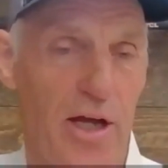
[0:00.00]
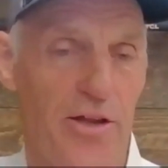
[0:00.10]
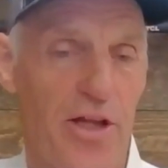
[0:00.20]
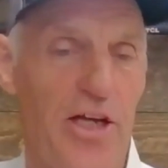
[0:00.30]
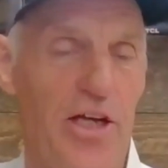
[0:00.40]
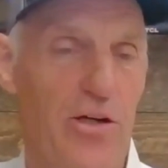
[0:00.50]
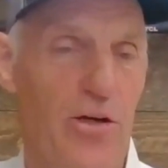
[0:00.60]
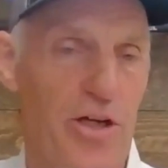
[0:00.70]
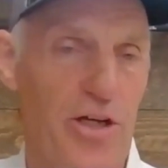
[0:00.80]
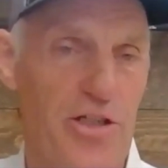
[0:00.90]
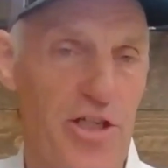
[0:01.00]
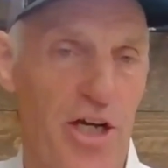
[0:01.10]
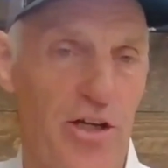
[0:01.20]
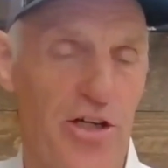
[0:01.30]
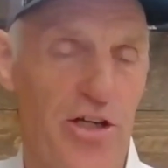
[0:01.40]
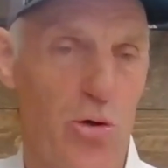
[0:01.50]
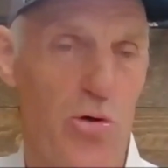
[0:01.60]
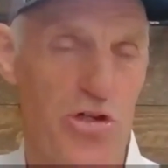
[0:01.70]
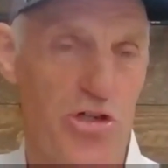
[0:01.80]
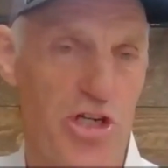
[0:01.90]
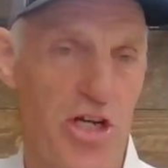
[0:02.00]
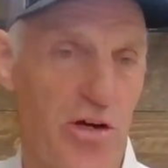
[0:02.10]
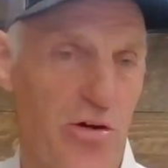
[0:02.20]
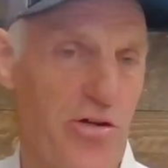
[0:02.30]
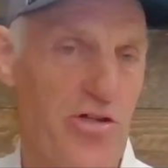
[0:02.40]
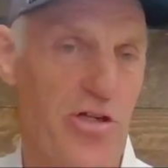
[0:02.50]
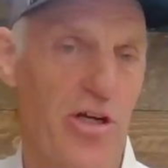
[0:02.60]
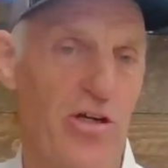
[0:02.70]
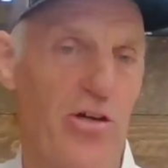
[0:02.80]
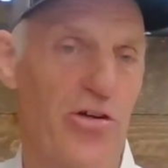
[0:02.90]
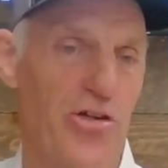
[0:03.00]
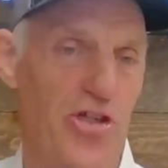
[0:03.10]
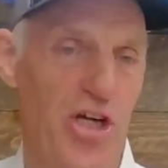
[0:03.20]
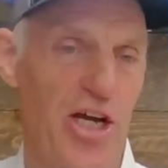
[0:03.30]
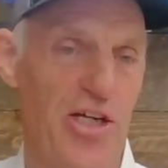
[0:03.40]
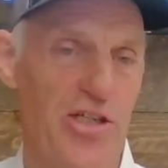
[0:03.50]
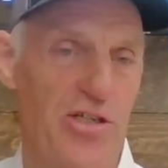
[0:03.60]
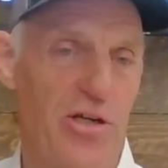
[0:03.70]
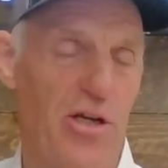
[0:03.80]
and they get on the inside of these horses' ears and on their chest,